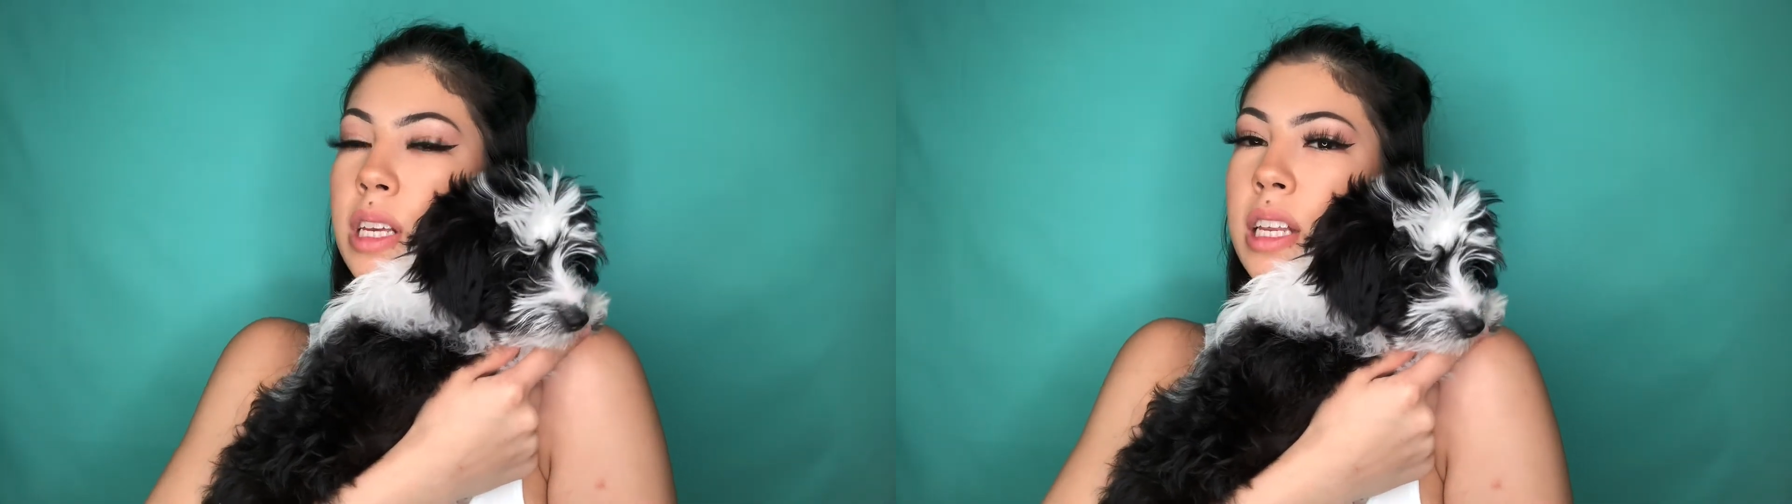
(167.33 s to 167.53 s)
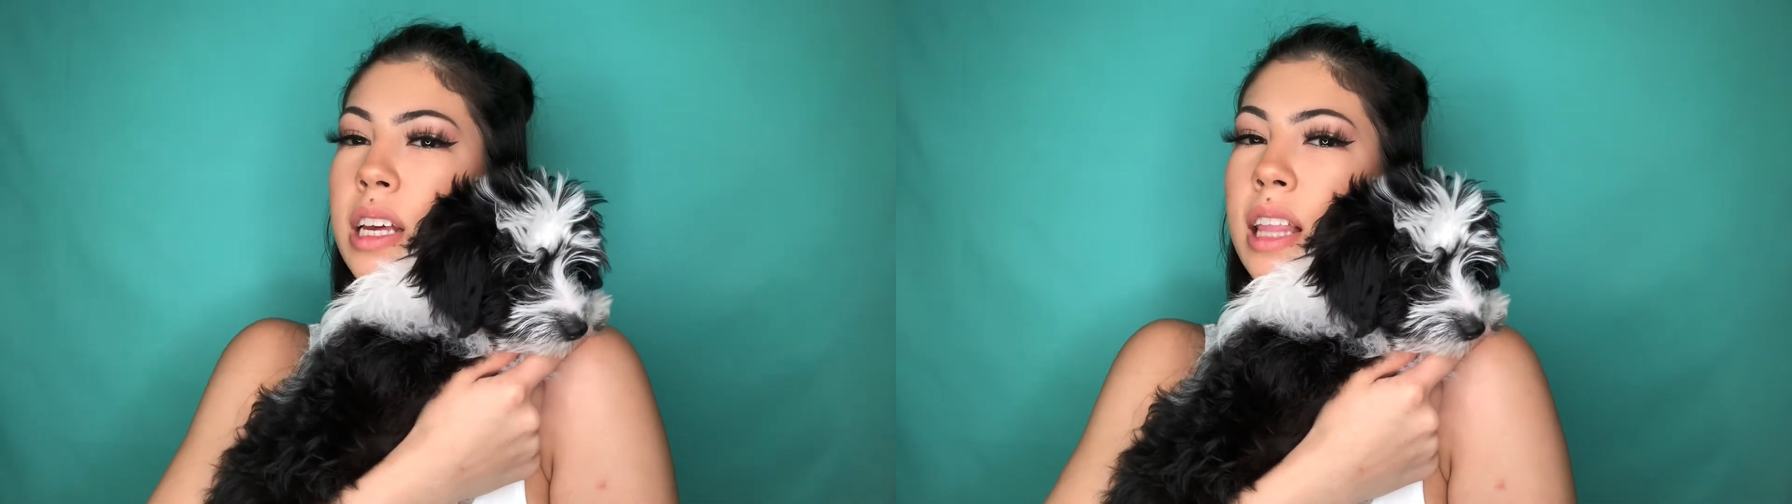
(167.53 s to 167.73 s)

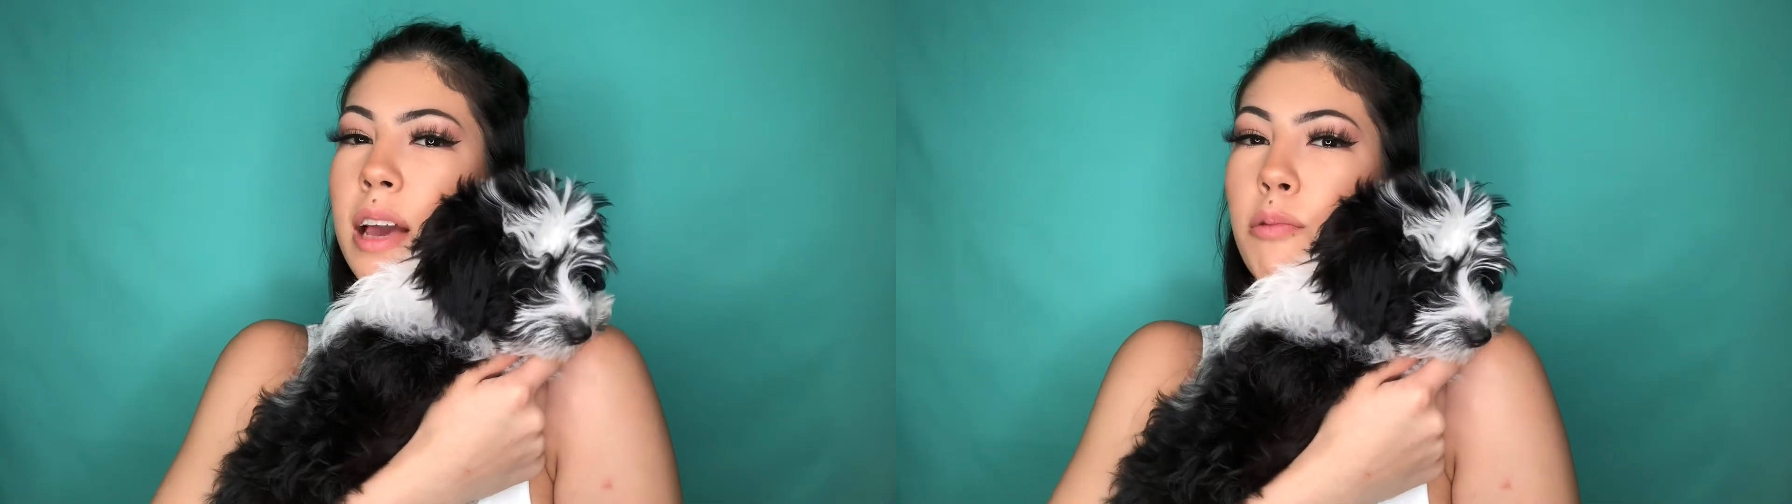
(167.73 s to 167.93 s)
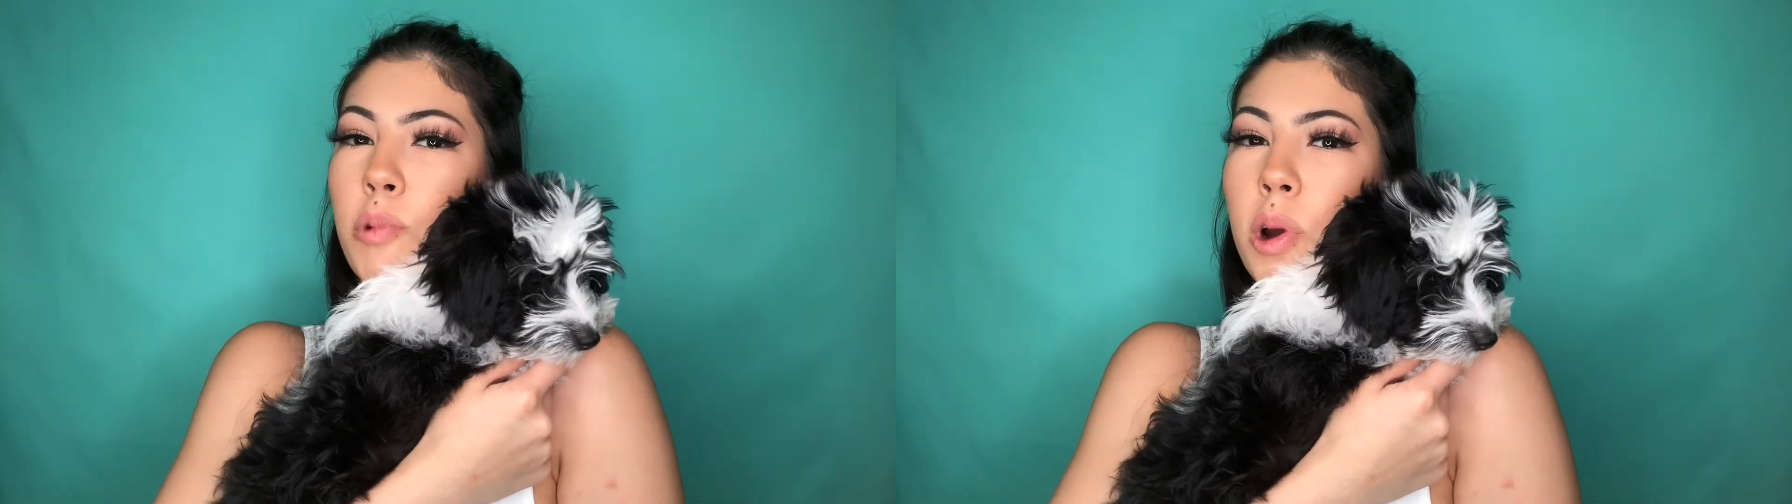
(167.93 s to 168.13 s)
eating like
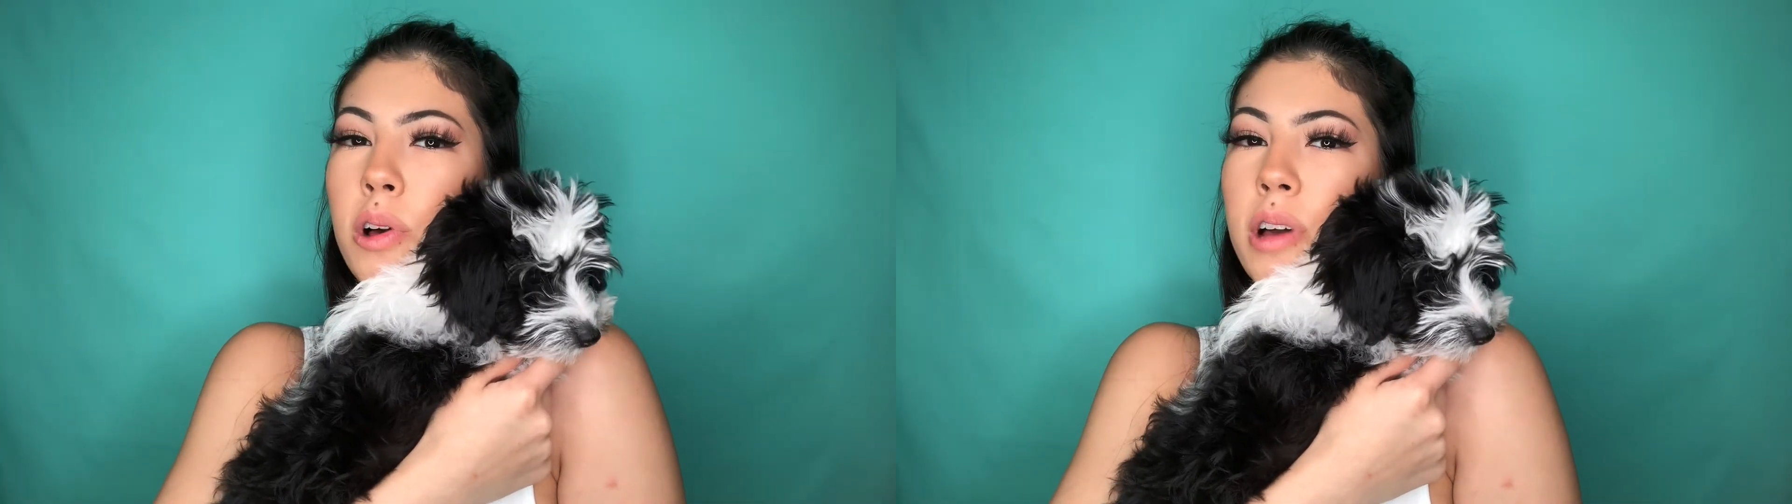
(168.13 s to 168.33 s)
Royal